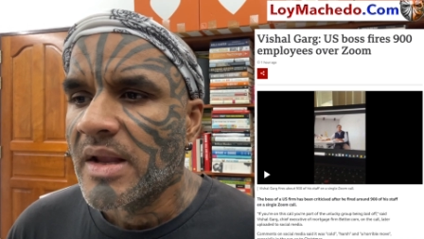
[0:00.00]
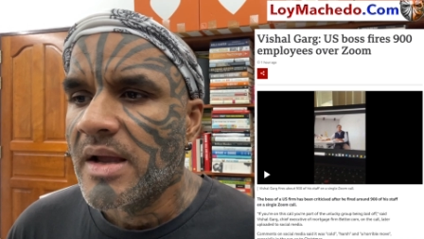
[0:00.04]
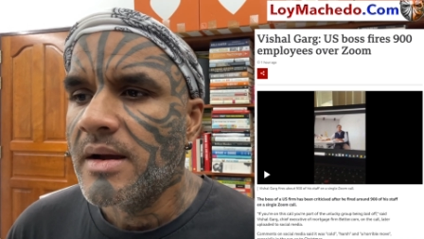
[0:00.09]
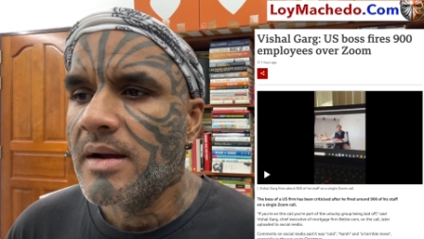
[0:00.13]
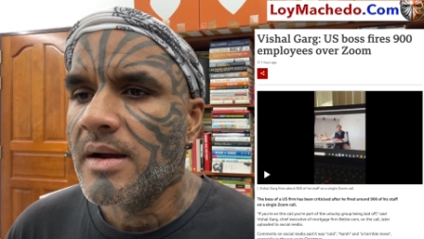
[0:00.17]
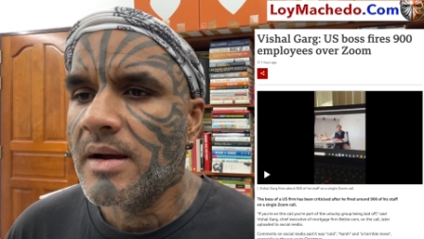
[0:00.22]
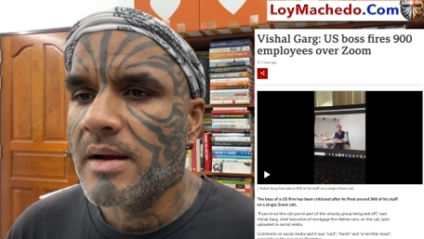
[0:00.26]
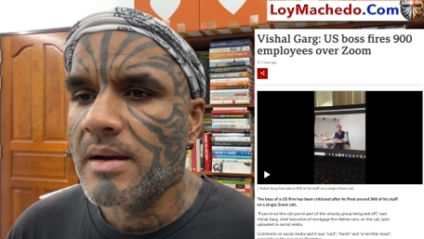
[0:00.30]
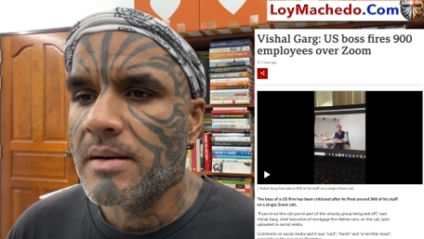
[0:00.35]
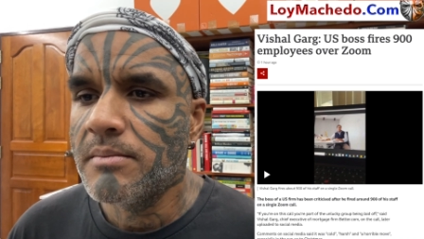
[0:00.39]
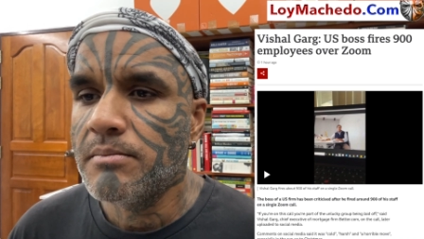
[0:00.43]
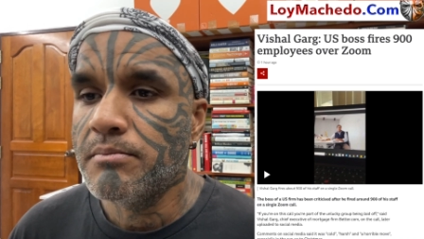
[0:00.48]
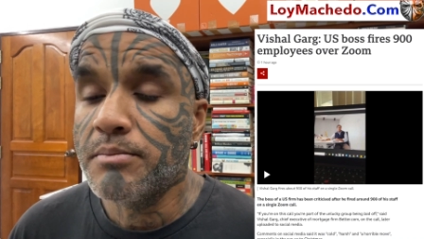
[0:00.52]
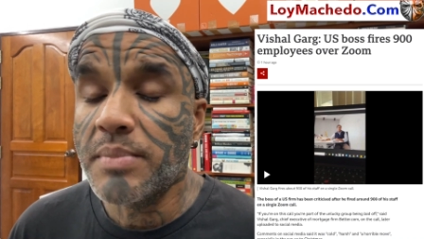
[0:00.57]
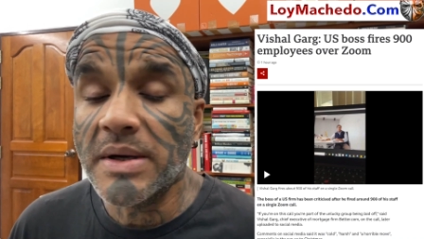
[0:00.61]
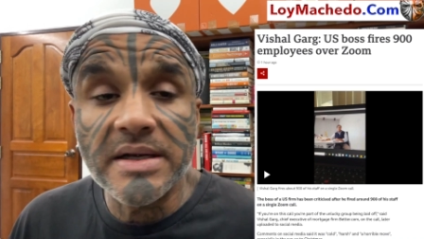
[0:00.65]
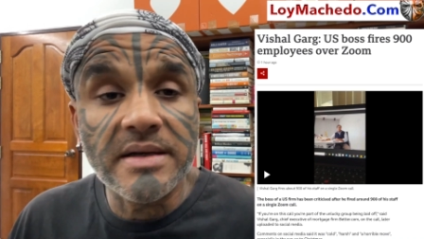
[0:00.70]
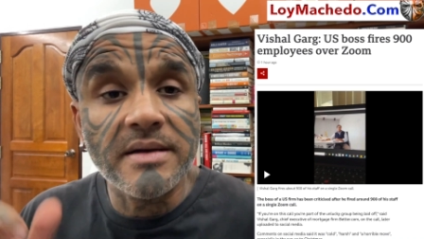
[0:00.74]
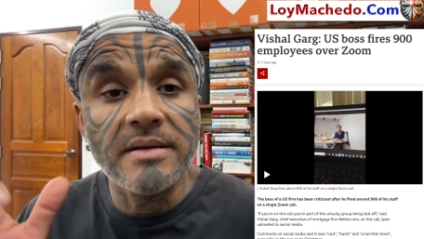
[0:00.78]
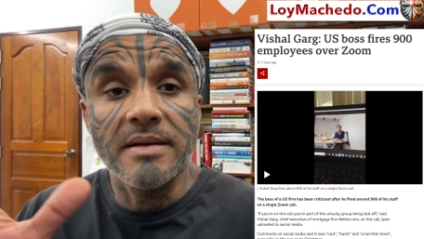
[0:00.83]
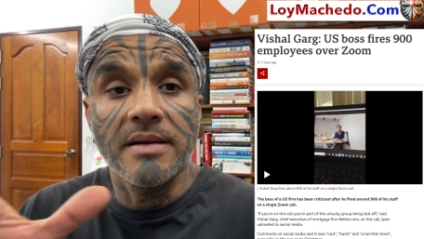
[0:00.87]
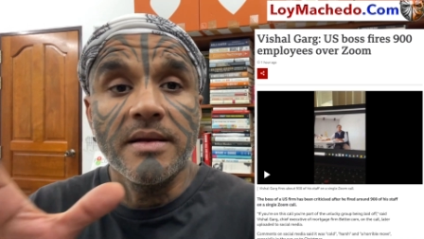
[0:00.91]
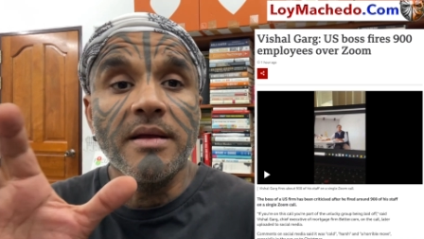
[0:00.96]

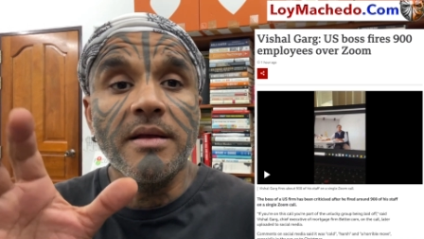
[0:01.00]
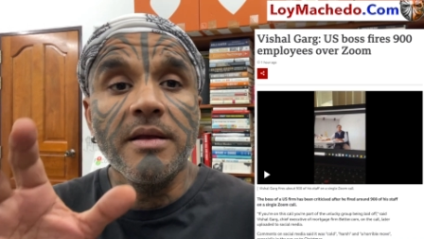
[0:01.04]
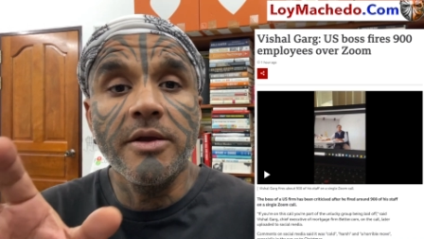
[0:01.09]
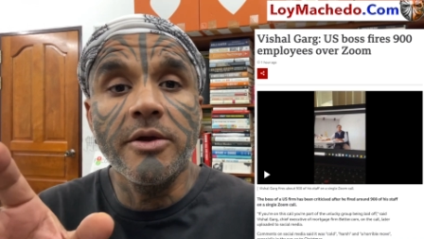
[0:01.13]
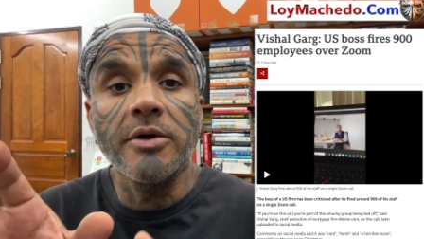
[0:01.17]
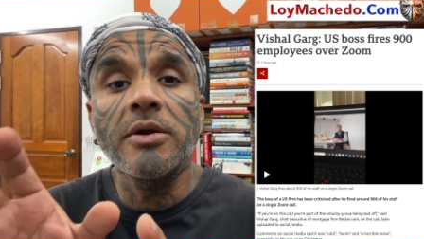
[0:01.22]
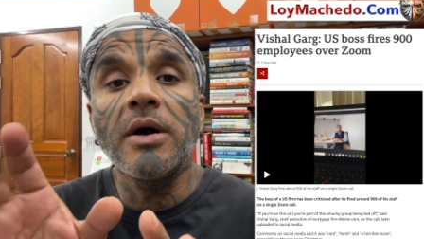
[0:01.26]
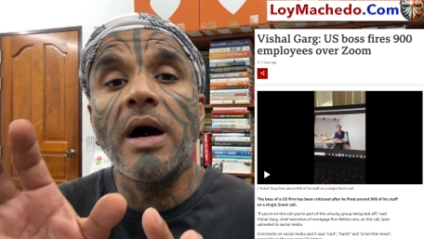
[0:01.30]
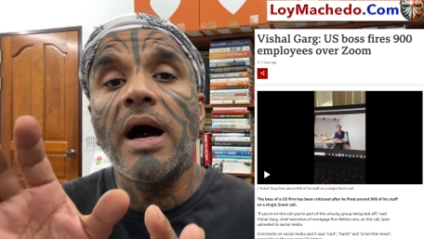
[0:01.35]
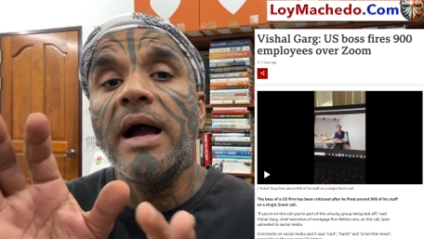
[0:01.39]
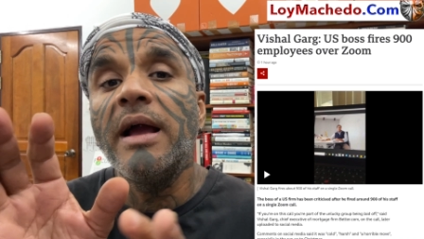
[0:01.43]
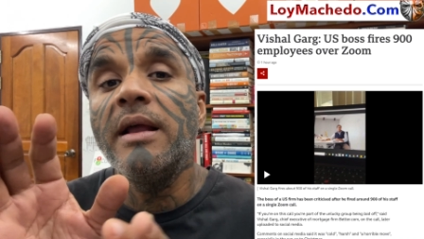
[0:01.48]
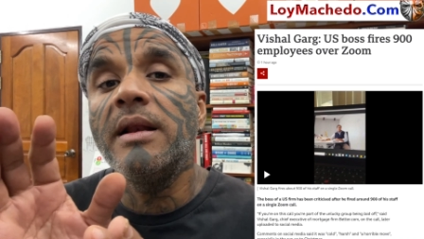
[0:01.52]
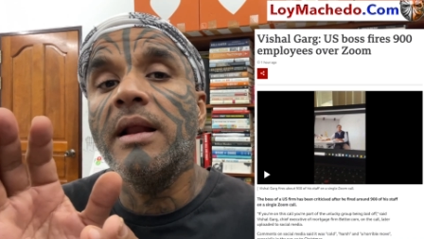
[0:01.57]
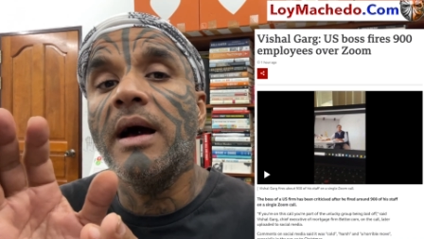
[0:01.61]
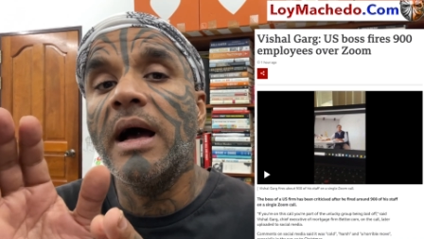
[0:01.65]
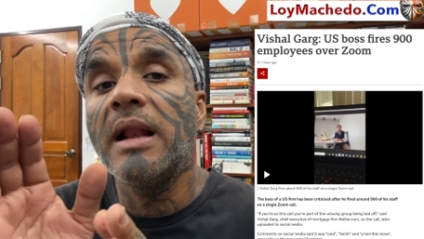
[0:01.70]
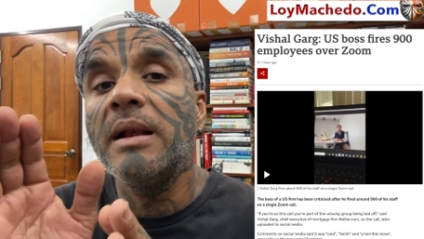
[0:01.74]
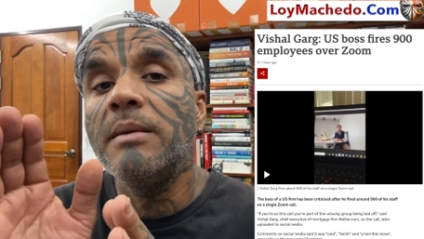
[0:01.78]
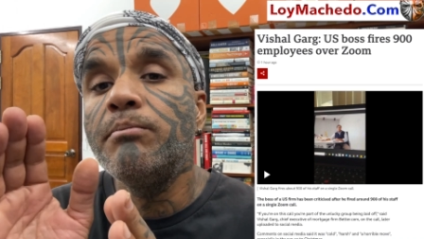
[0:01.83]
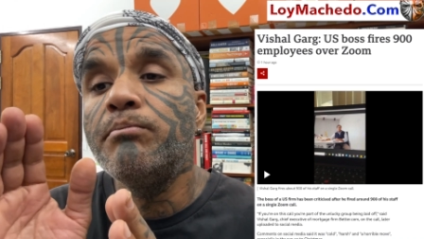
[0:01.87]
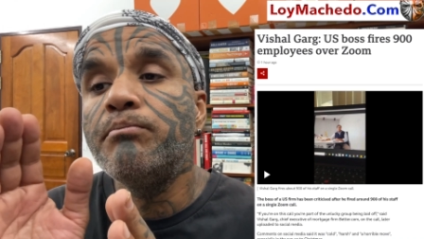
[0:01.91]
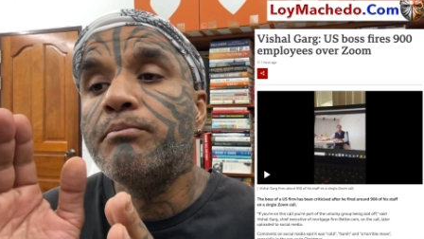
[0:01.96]
But, you know,
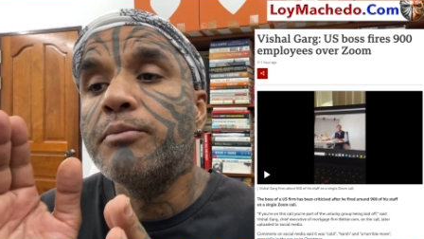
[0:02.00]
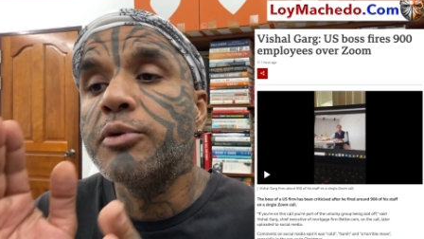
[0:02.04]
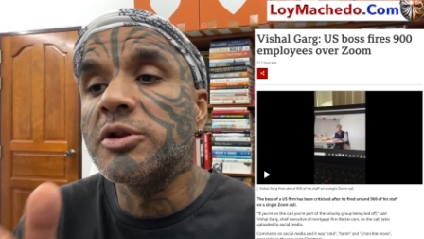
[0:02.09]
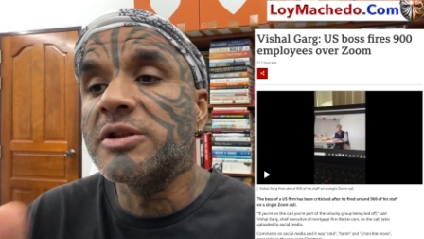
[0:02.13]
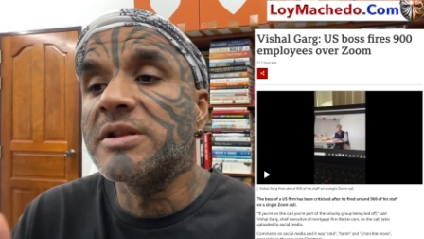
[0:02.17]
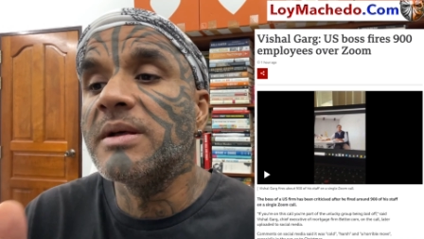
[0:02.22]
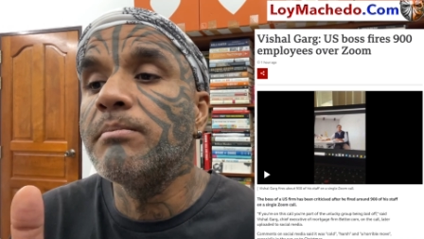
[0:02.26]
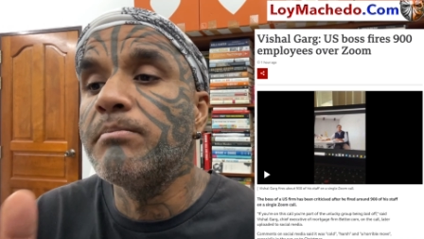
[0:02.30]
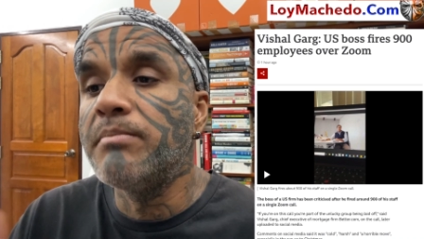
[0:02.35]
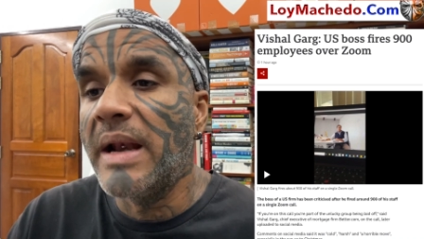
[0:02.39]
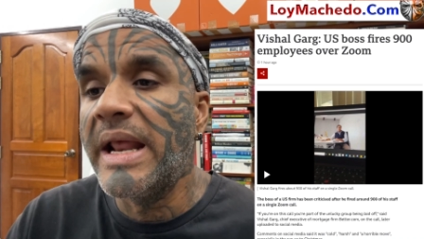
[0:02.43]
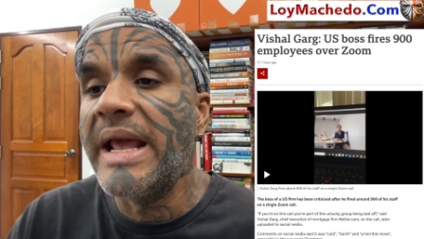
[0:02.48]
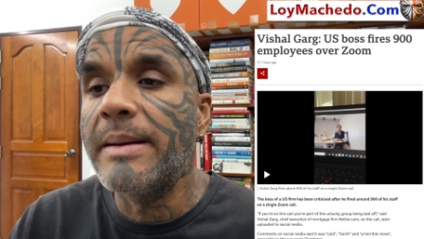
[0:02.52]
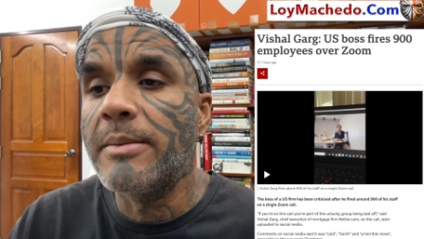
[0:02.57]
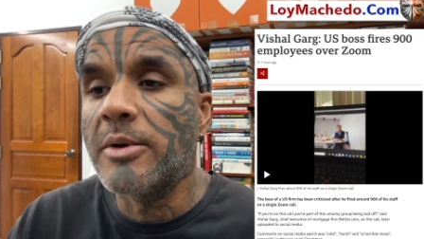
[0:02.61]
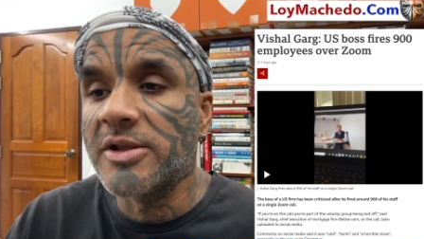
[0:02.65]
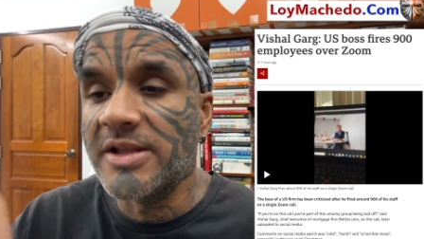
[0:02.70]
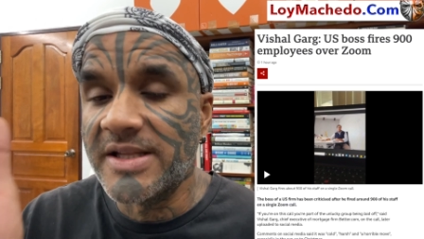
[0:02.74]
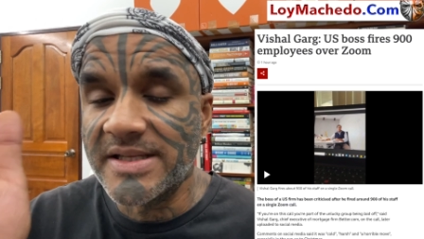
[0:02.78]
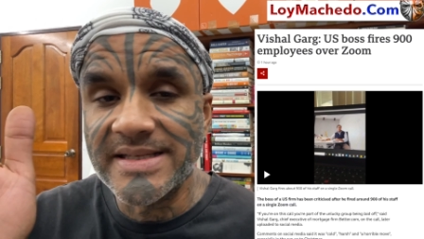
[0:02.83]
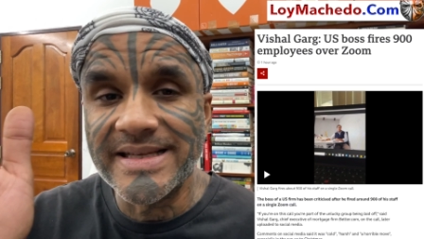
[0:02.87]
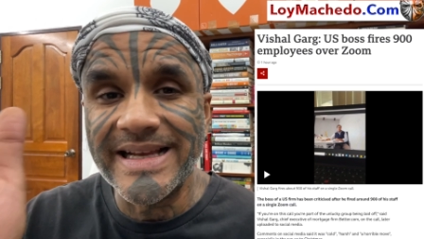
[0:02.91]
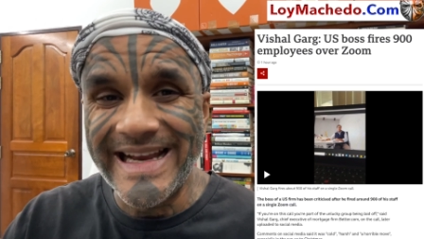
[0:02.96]
I'll put the blame
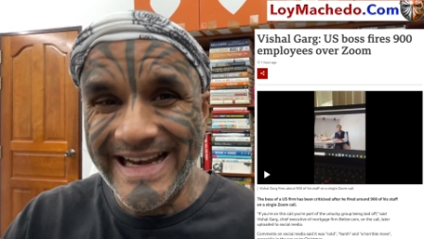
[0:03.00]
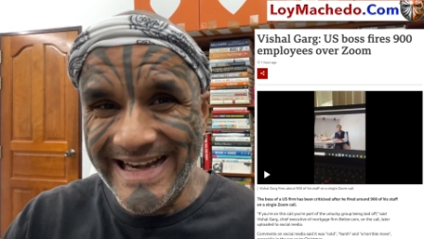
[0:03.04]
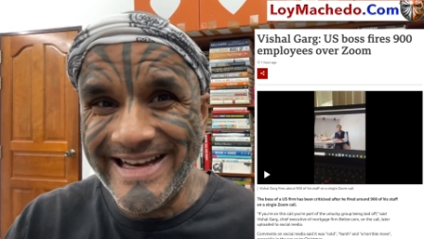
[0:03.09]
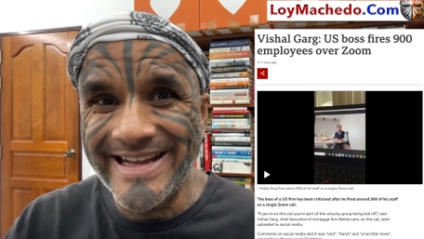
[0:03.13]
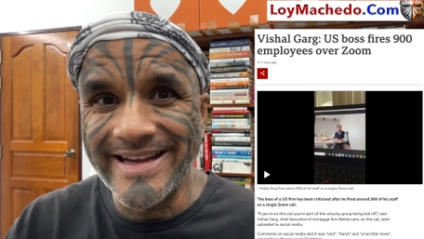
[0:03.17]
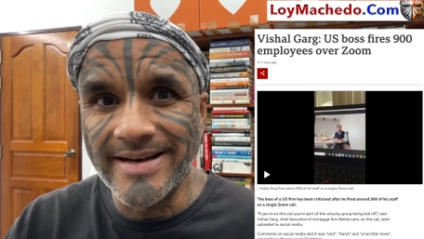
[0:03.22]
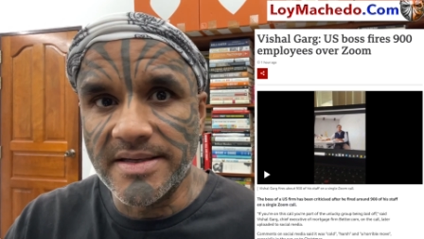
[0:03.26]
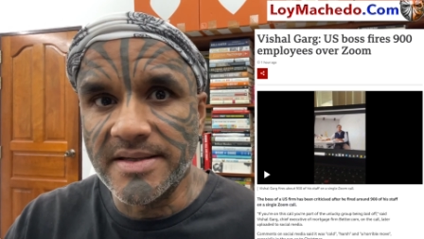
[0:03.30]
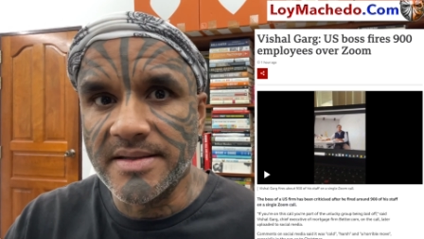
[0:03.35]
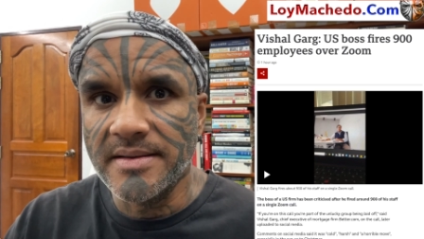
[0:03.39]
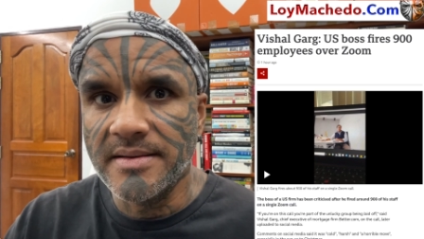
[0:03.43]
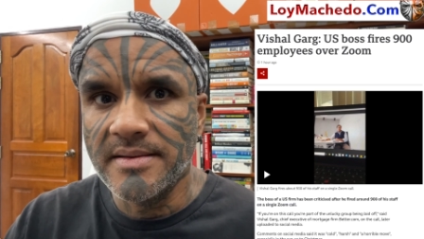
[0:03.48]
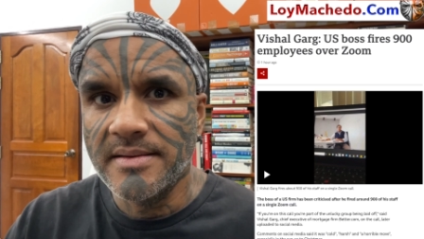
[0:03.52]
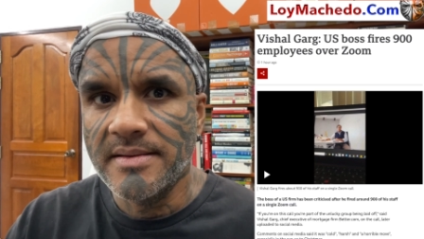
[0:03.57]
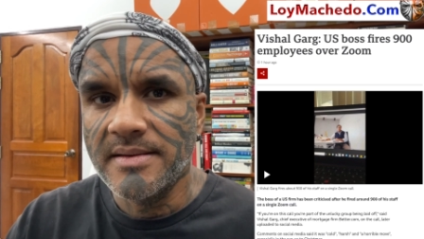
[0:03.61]
on this idiot.